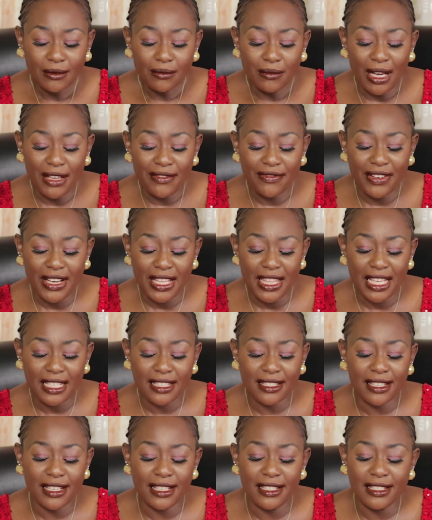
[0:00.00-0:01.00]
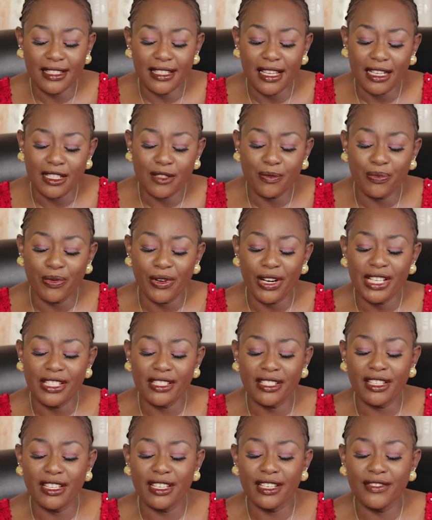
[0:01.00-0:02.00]
my father says that
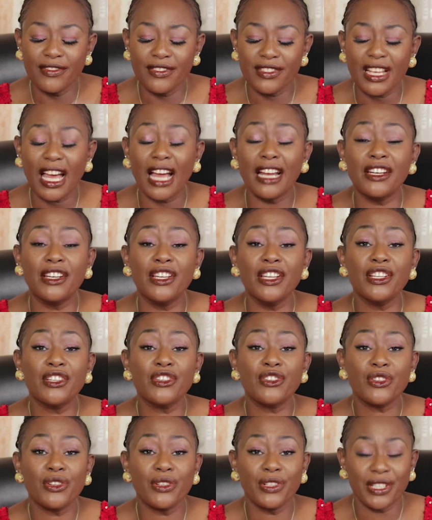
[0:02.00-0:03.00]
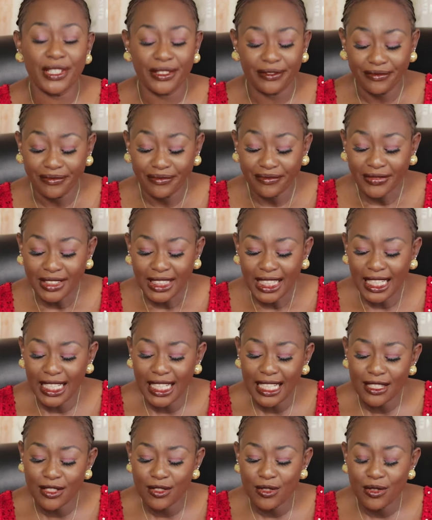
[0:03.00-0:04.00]
praise gives addition.
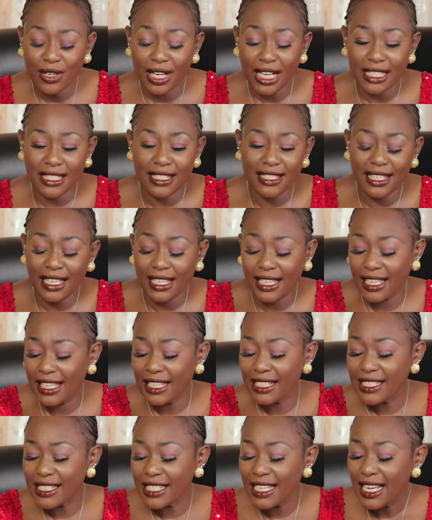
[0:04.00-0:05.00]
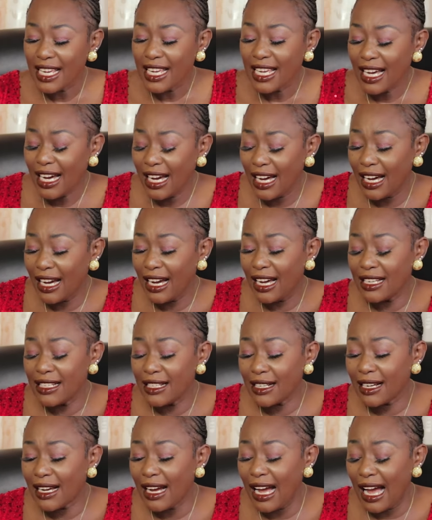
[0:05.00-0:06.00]
Let's look at
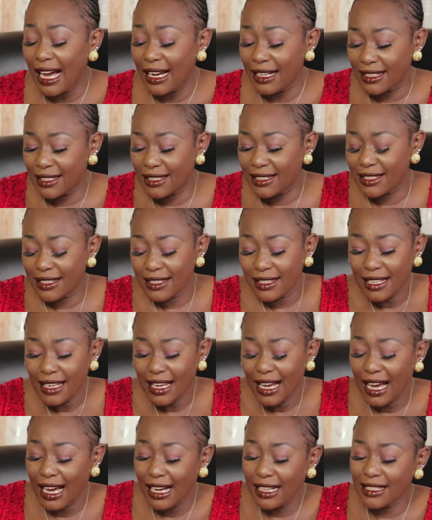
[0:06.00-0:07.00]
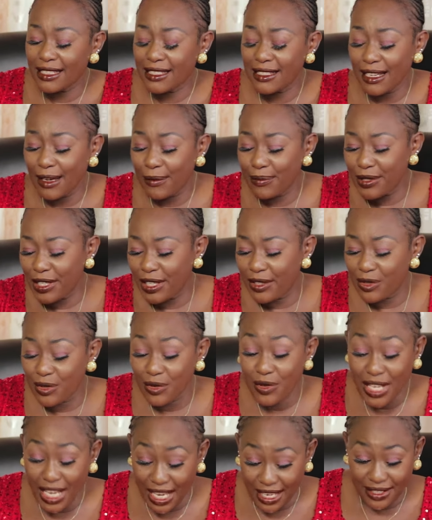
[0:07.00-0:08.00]
Acts chapter
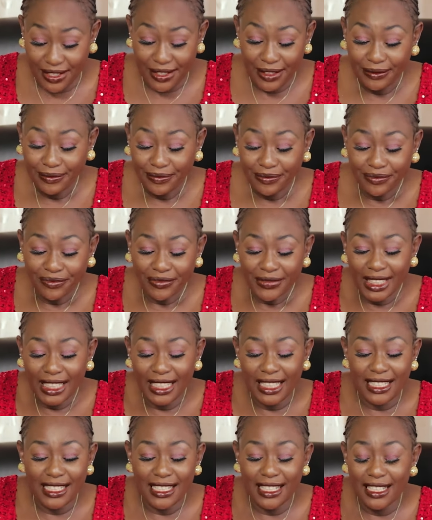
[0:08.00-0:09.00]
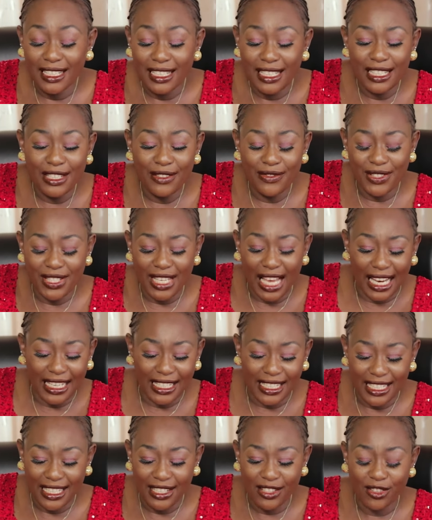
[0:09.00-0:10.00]
2. Yes, it gives
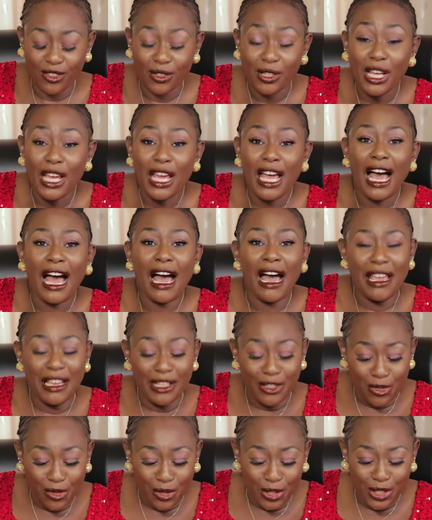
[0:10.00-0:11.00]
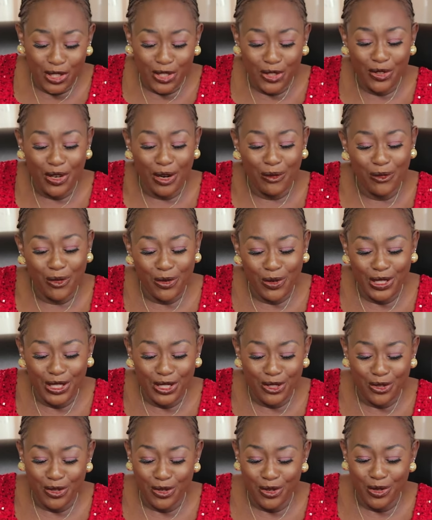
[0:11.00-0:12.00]
addition. I told you I'm going
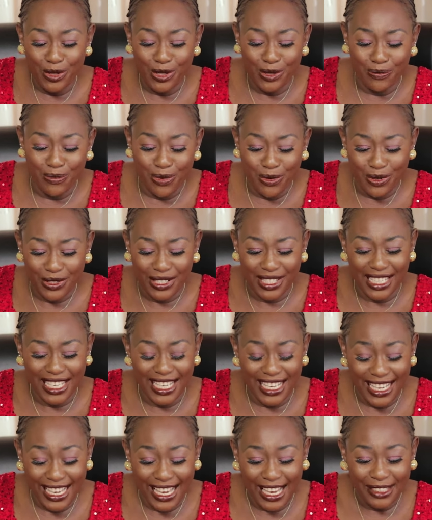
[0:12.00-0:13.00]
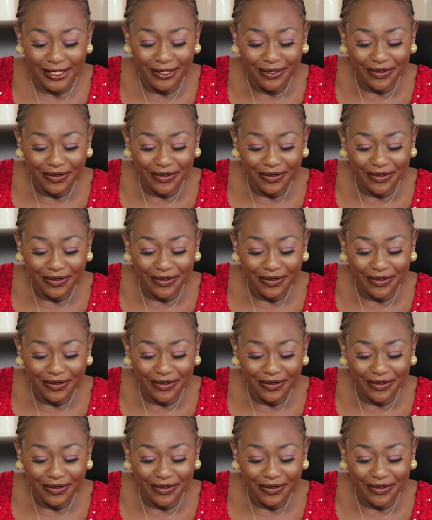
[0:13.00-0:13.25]
to use books here,